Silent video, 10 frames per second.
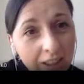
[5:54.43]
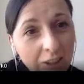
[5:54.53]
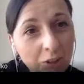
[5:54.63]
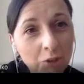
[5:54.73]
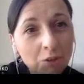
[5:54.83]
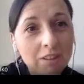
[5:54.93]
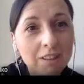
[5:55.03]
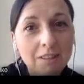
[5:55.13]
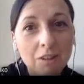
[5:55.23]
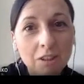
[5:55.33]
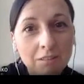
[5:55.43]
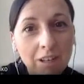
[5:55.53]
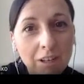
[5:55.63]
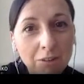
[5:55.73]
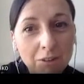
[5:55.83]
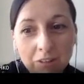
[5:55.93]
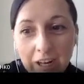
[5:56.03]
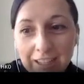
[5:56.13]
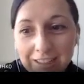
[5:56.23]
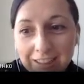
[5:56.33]
during the coronavirus
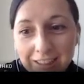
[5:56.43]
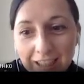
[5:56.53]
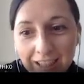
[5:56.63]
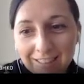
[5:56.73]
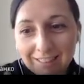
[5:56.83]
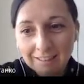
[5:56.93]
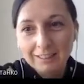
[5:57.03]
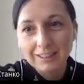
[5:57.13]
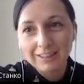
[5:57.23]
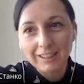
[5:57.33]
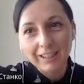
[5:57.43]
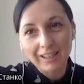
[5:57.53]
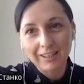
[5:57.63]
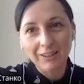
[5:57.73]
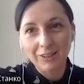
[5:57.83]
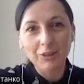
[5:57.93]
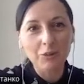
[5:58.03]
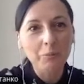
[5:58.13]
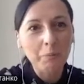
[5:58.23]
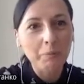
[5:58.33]
crisis, and this is like, you
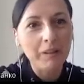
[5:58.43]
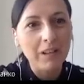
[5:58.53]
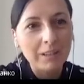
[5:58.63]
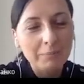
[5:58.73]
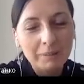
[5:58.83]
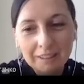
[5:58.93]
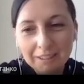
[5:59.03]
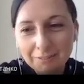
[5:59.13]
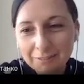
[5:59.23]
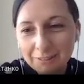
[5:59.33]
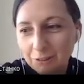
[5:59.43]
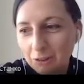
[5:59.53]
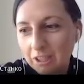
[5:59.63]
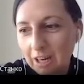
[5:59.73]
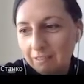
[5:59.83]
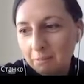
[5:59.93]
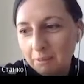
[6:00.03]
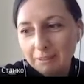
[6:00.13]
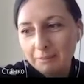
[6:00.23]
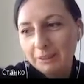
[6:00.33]
know, people can't believe to the
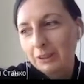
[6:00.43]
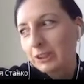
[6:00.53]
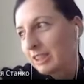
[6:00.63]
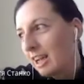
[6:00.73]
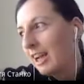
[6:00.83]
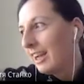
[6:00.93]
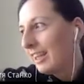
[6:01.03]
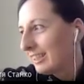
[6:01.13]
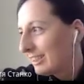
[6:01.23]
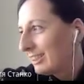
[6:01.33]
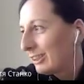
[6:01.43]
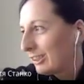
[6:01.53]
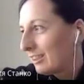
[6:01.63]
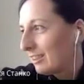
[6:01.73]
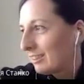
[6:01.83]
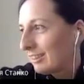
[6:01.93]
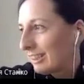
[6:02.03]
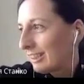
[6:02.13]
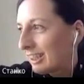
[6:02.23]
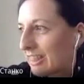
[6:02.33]
government because it's
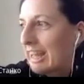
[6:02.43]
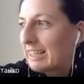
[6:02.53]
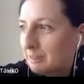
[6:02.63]
like that